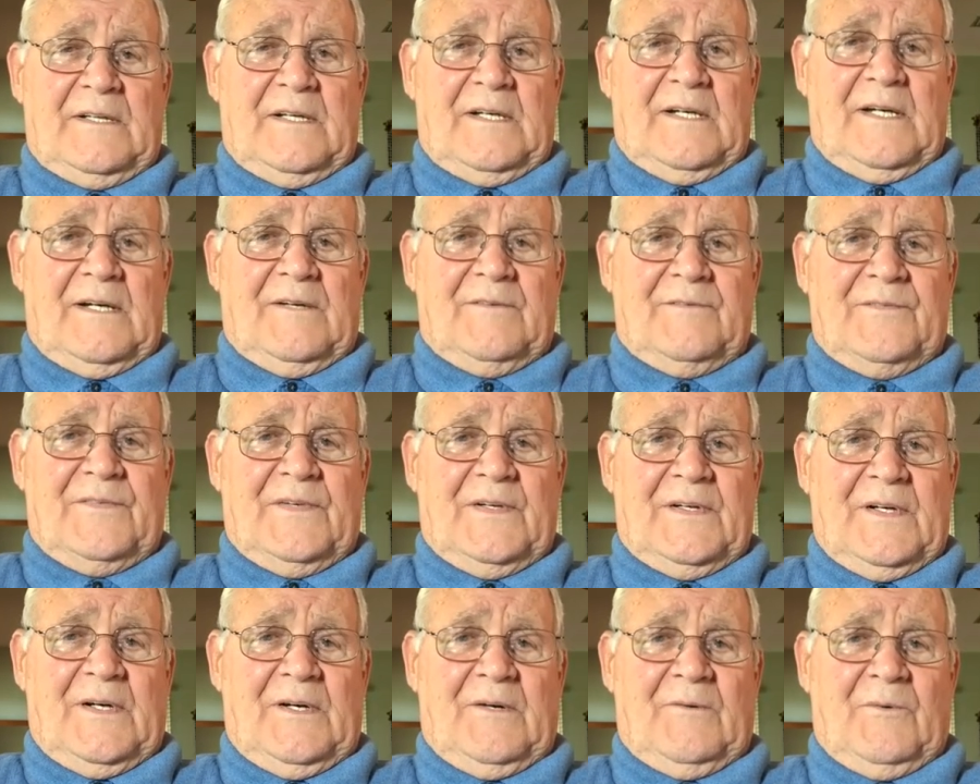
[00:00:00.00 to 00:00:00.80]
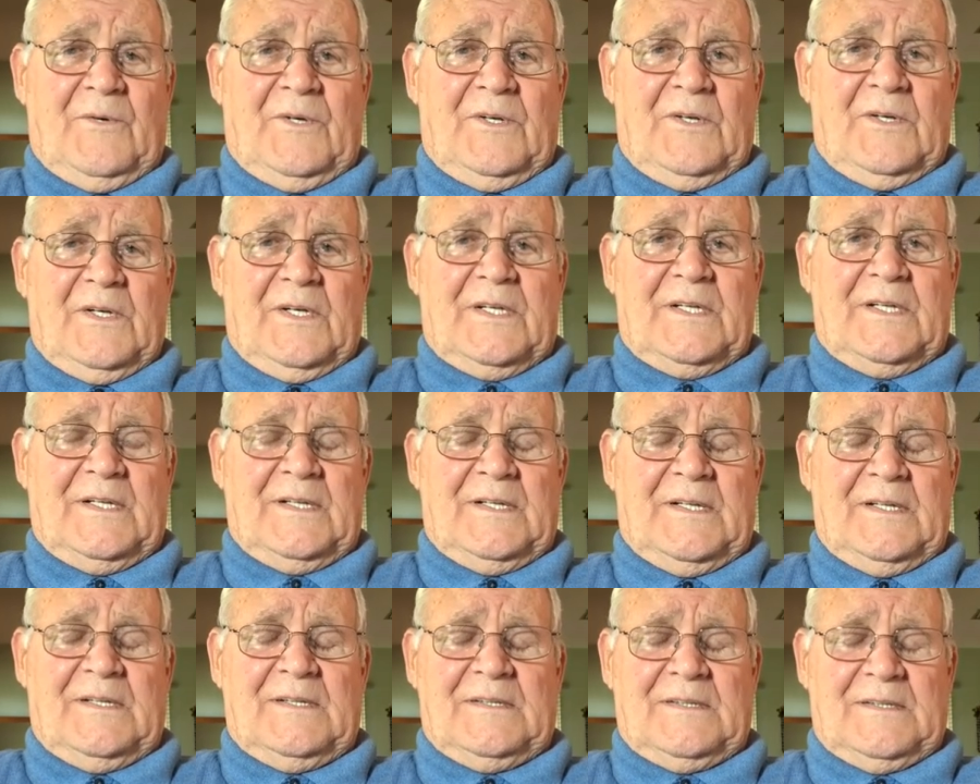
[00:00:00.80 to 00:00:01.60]
I've really
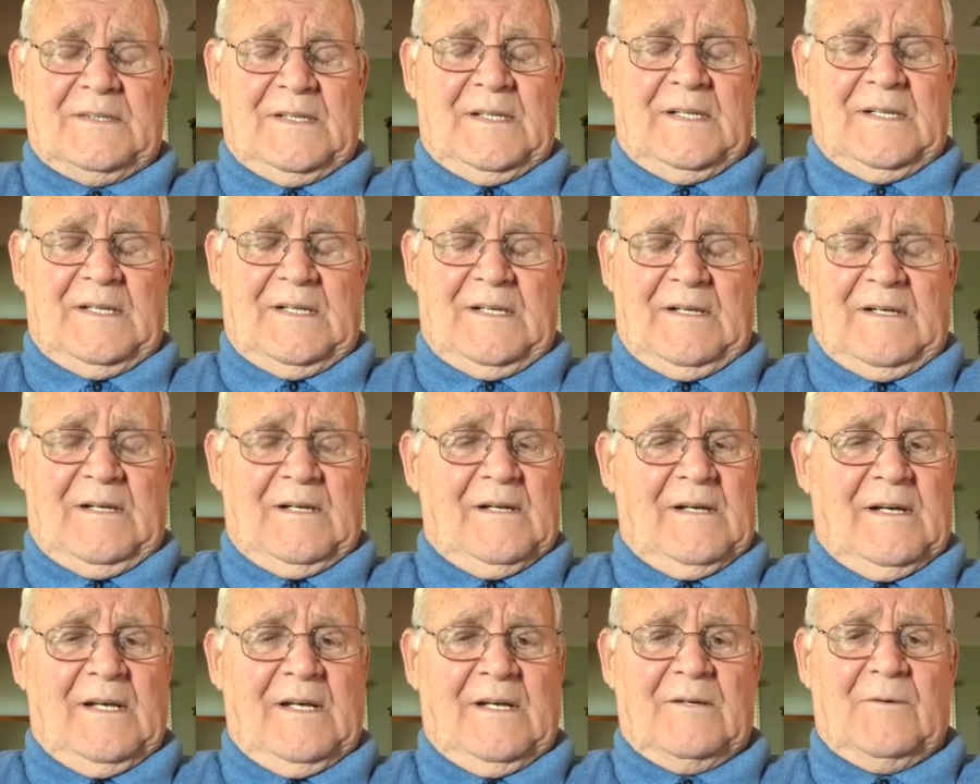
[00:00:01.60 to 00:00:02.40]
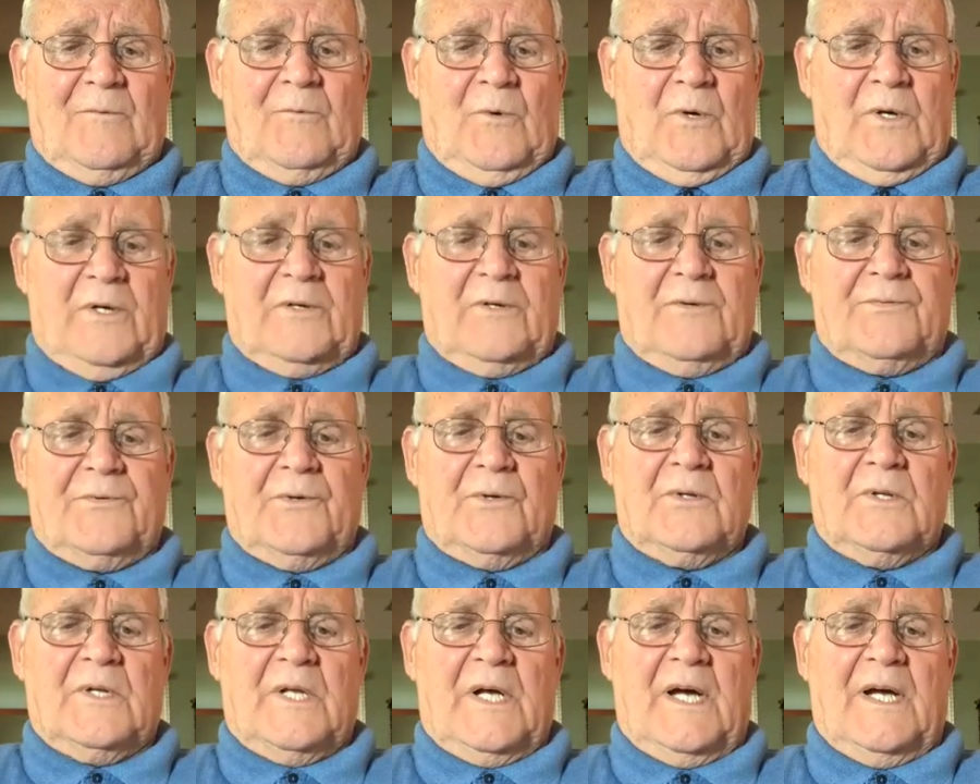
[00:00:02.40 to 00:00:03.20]
had a
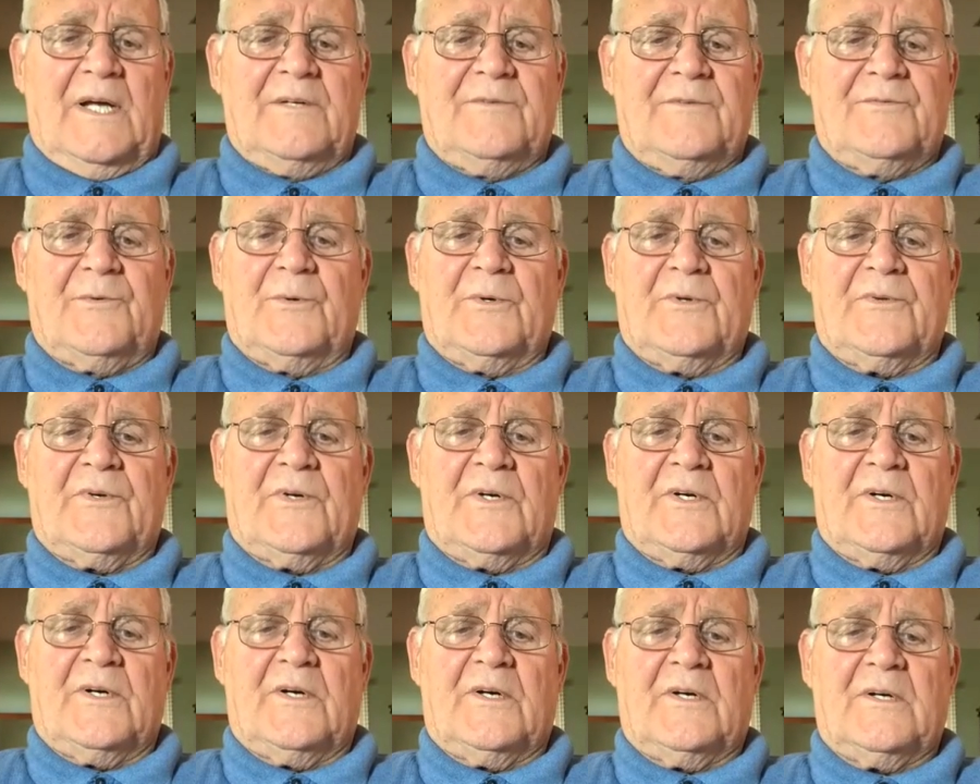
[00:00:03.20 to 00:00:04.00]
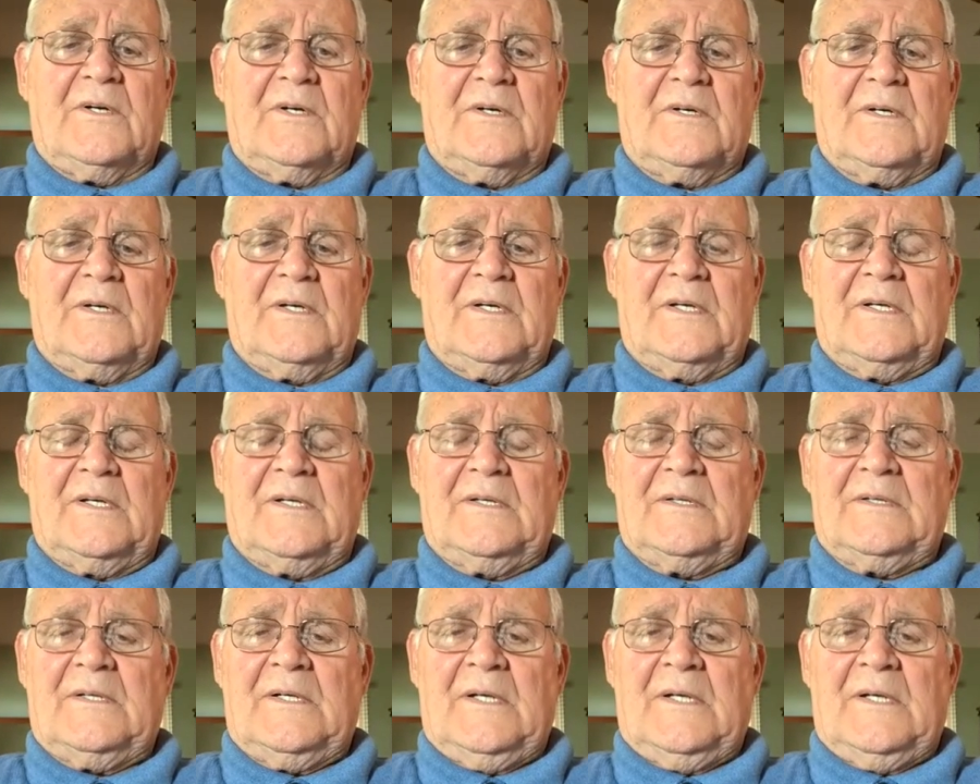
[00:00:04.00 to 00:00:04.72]
wonderful life with her, and